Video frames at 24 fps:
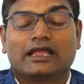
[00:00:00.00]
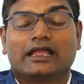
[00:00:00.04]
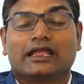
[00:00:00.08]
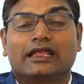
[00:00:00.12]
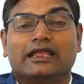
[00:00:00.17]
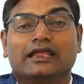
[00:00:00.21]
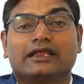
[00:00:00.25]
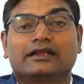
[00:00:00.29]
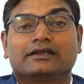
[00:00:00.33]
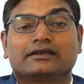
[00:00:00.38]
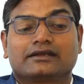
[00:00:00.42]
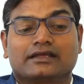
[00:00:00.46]

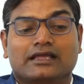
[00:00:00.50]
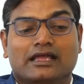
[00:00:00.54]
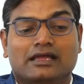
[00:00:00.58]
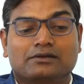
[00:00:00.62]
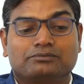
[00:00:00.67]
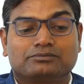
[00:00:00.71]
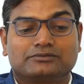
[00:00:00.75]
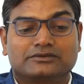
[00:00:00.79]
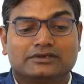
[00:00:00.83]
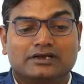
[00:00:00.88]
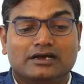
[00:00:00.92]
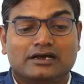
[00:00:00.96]
It
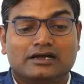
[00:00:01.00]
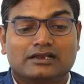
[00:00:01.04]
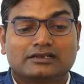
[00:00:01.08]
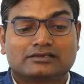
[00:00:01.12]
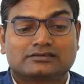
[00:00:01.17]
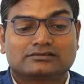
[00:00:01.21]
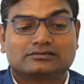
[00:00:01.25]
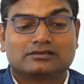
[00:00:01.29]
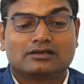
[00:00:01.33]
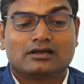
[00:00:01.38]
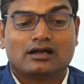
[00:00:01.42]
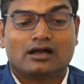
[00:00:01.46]
captures
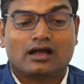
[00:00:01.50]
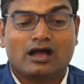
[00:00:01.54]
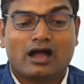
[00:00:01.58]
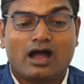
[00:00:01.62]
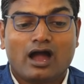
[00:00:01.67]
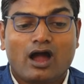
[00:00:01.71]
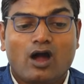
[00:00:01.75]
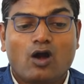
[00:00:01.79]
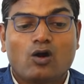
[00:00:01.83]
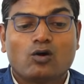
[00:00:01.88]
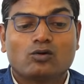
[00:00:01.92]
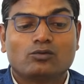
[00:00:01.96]

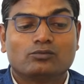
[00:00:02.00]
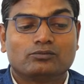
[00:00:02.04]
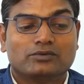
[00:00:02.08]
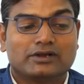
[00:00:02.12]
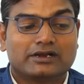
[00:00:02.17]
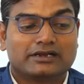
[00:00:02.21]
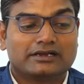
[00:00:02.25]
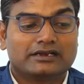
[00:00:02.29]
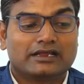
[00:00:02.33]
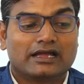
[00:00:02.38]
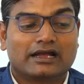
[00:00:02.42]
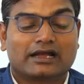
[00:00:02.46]
how
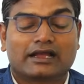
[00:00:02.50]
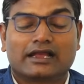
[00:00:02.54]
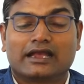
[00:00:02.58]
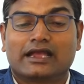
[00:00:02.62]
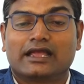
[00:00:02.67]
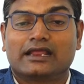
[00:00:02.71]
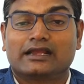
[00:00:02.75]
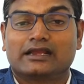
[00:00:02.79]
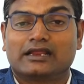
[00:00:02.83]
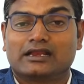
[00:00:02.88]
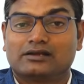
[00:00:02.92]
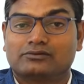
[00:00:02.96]
media
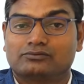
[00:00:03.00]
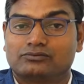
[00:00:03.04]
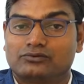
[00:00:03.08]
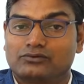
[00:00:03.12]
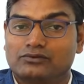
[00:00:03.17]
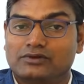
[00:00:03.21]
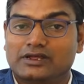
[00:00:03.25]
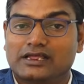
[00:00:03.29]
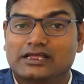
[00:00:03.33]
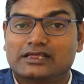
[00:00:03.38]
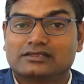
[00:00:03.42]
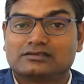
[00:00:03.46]
can
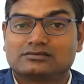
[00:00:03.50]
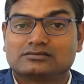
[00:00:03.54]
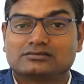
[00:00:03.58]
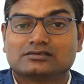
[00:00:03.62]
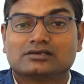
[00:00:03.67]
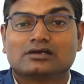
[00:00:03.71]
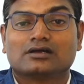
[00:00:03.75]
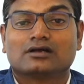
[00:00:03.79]
influence,